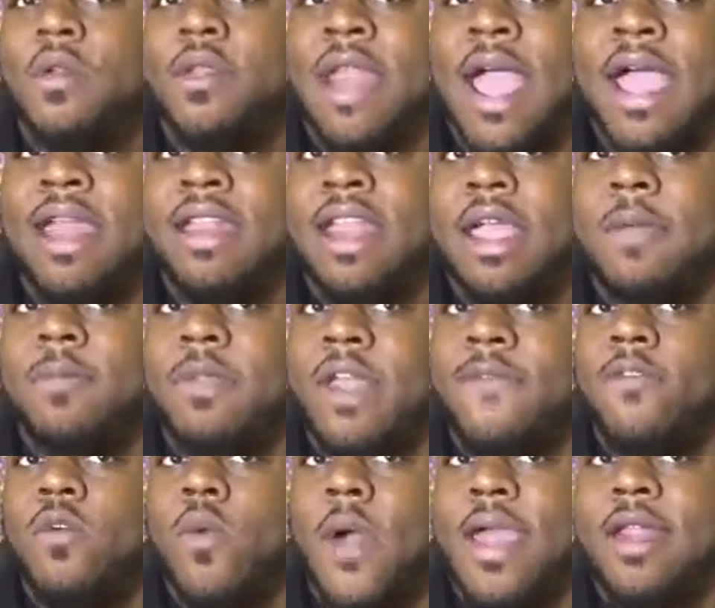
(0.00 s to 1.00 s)
not named
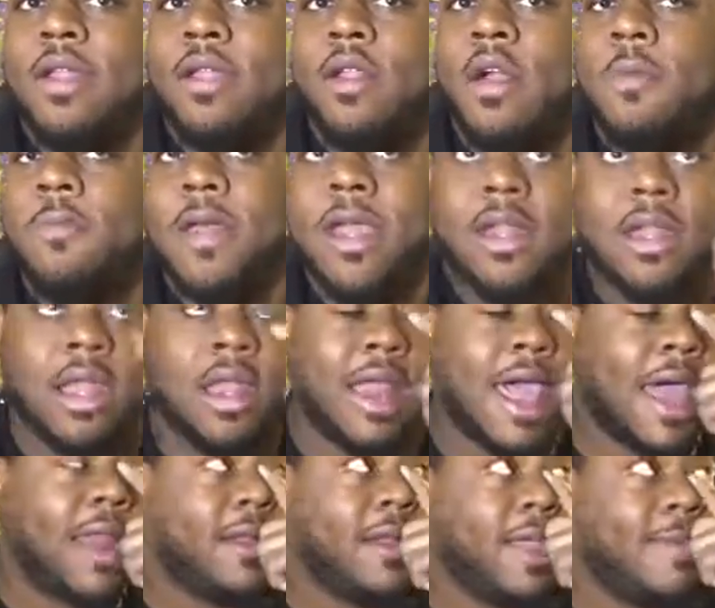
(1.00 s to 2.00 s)
Devin White, that don't play
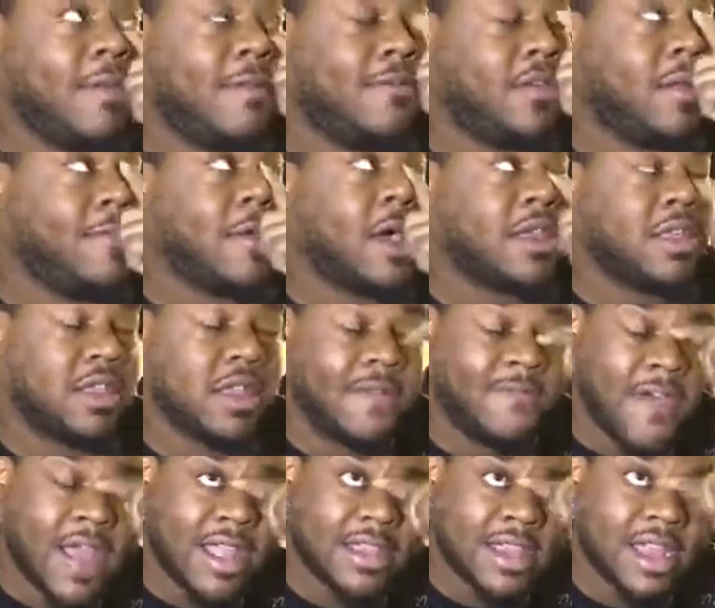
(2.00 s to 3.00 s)
D-line or DB for the Bucs, is
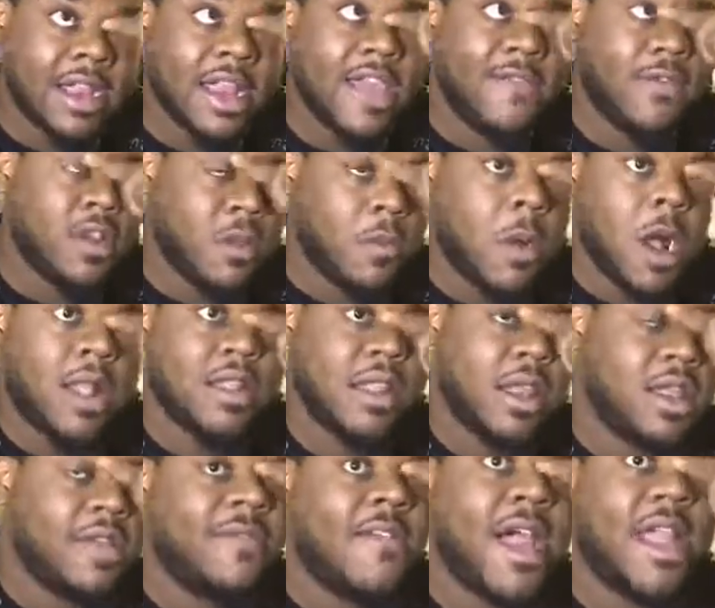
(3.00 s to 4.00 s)
Levante David tomorrow. I think
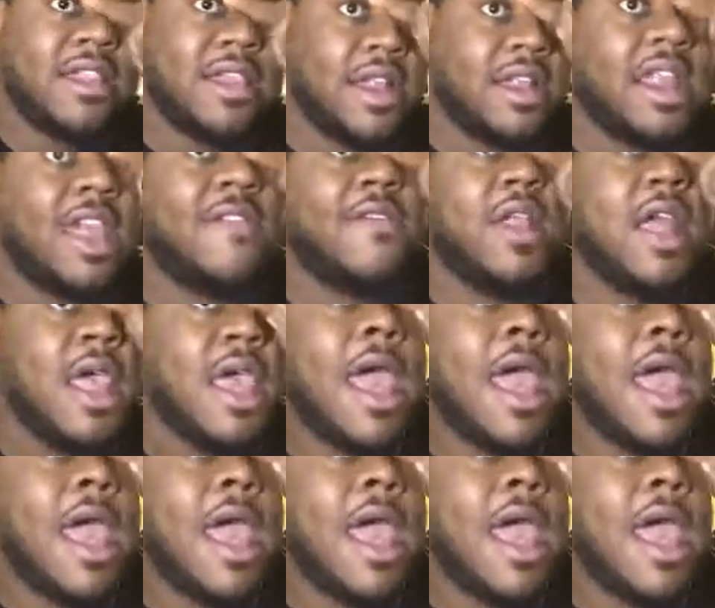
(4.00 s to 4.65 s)
Levante David.